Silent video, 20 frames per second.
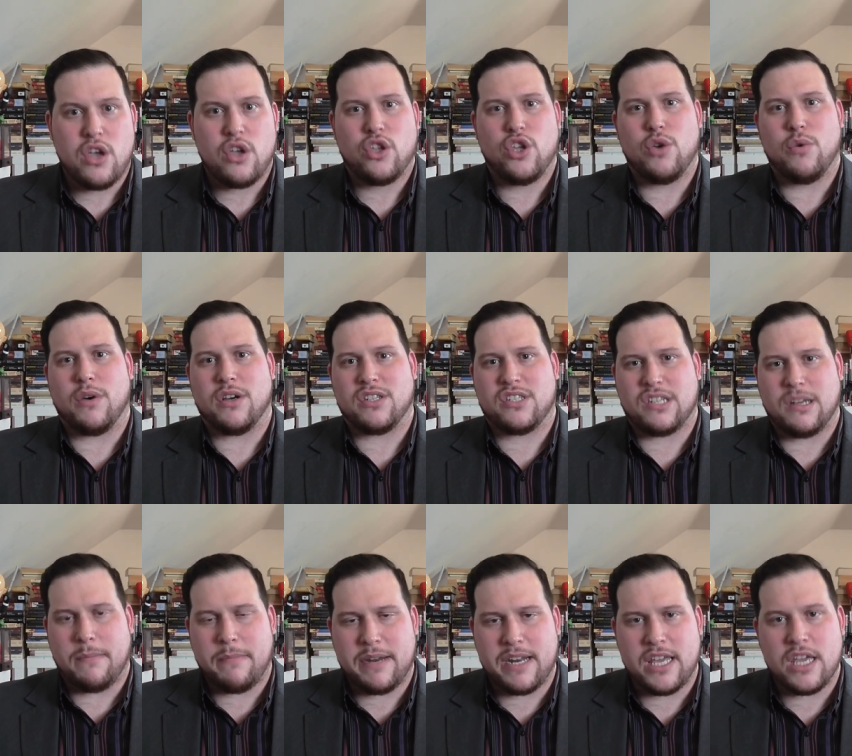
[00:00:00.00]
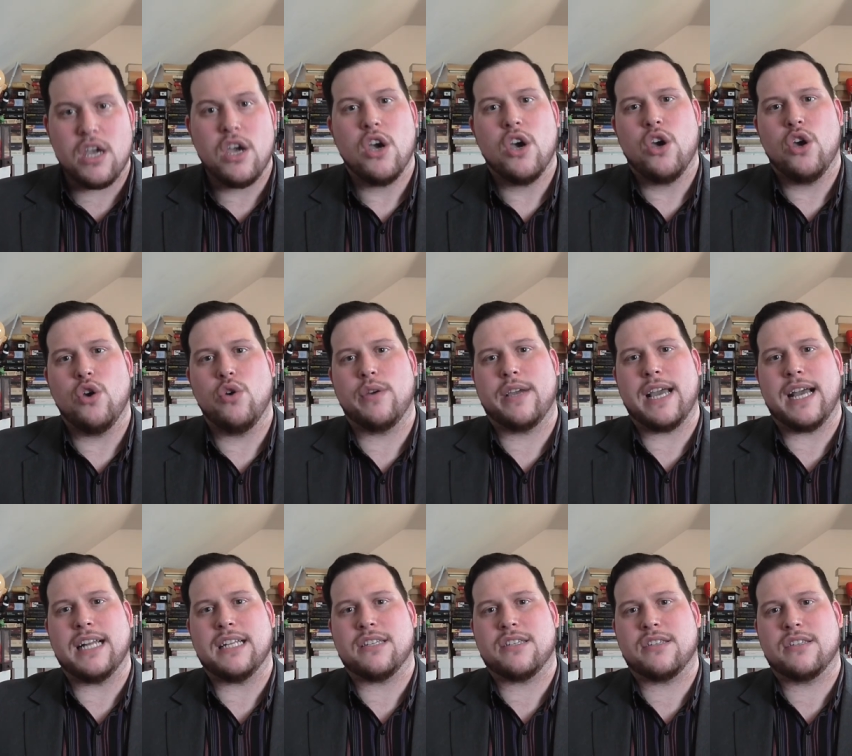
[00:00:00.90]
you are somebody who
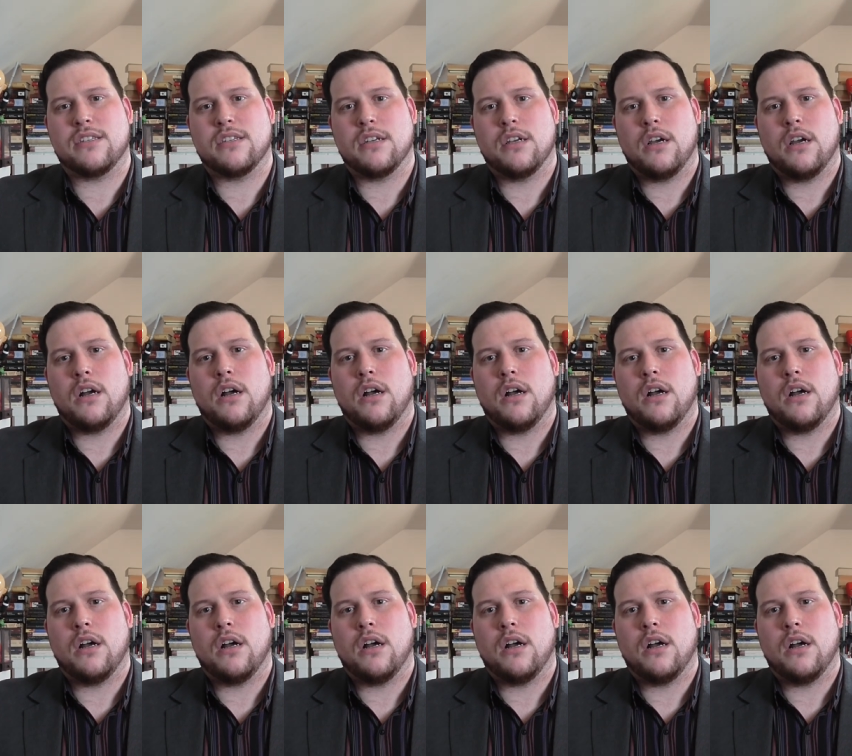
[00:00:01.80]
gets,